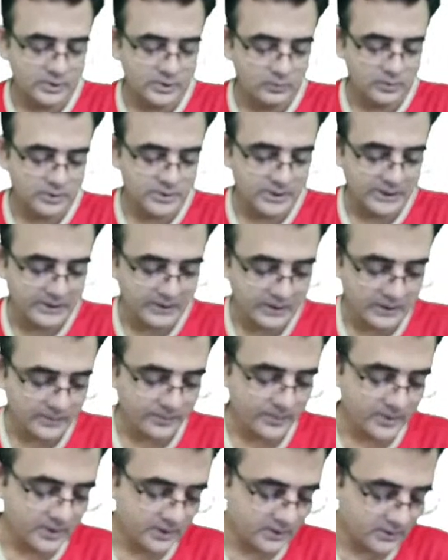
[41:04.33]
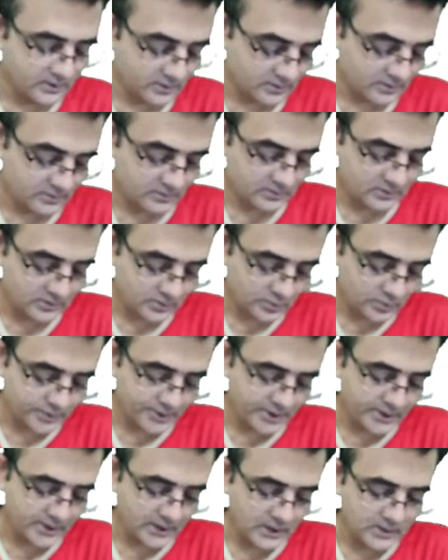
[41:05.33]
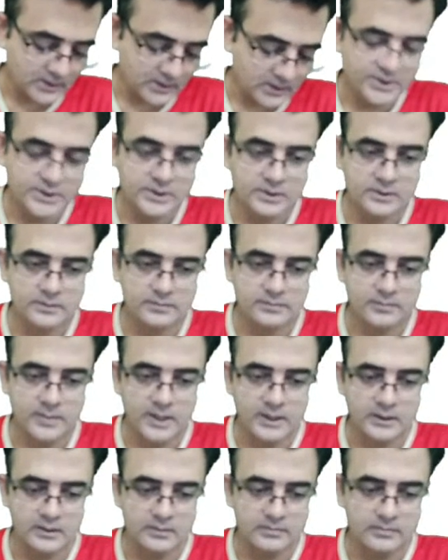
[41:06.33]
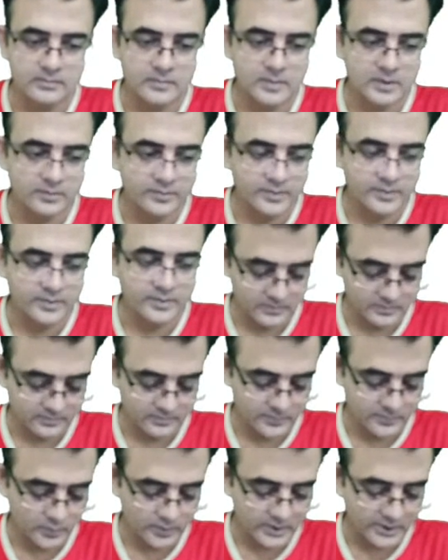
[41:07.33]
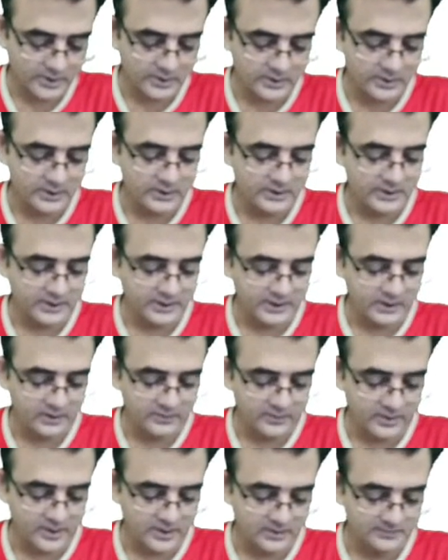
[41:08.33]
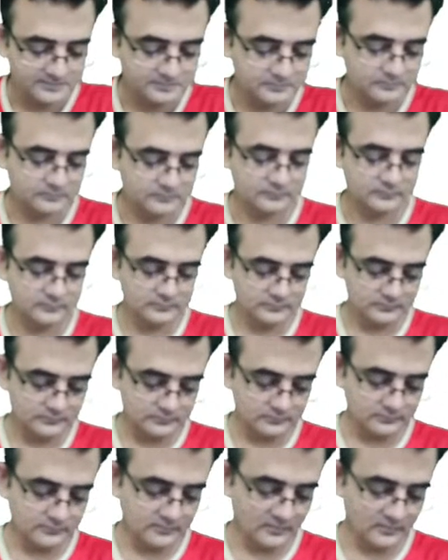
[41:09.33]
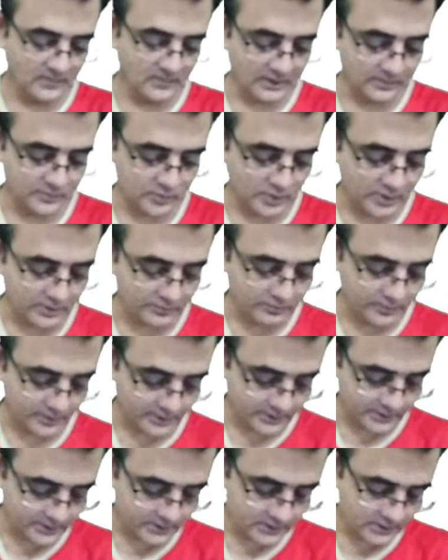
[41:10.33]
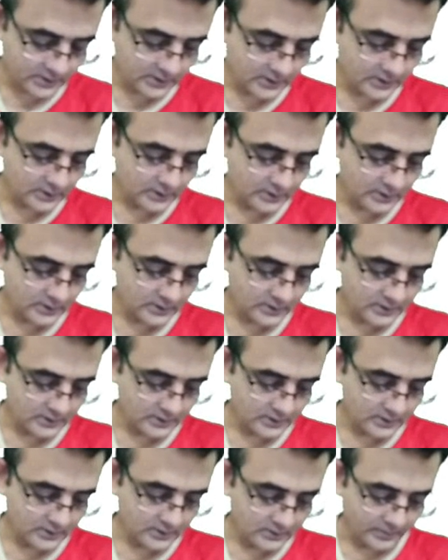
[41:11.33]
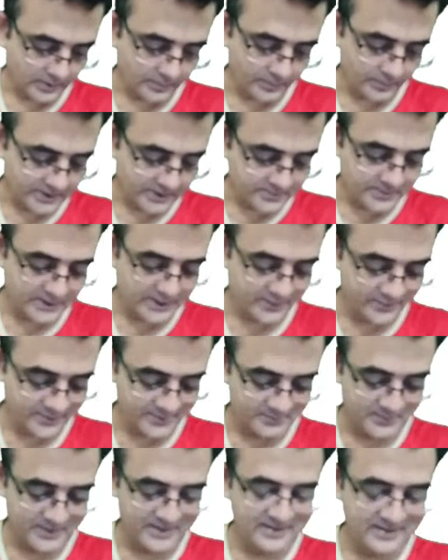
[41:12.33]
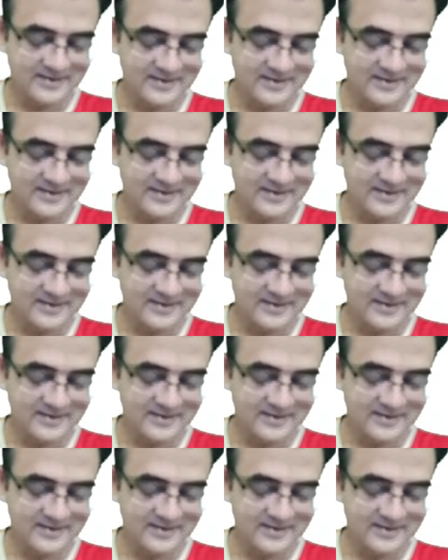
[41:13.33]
was interrupted 2-3 times by poor internet connectivity. I'm sorry for that, but please bear with me.